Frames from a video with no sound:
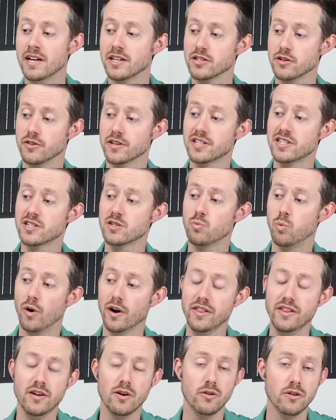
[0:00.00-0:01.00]
So this is
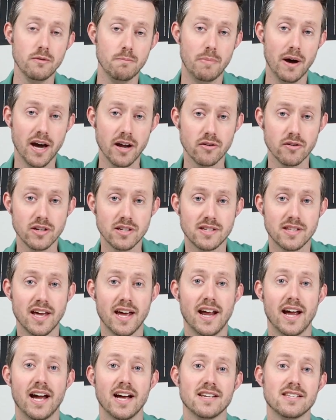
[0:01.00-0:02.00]
one of the only batteries
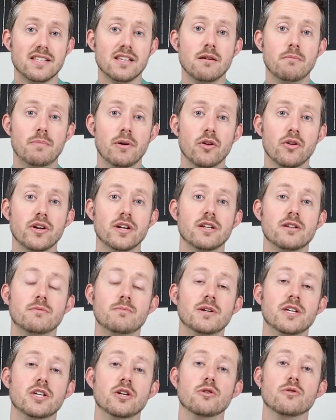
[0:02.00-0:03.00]
that has the ability
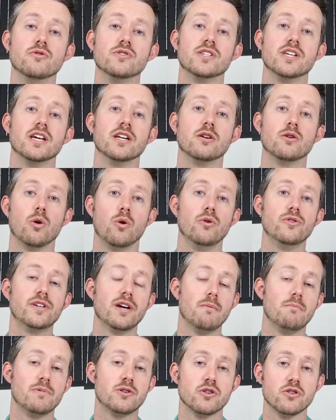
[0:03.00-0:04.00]
to be used in cold
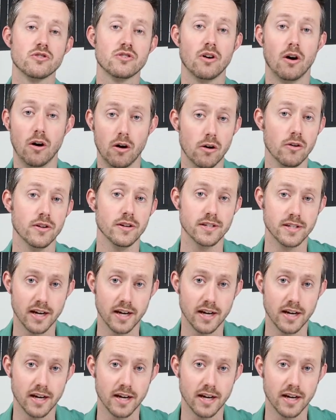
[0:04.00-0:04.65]
temperatures all the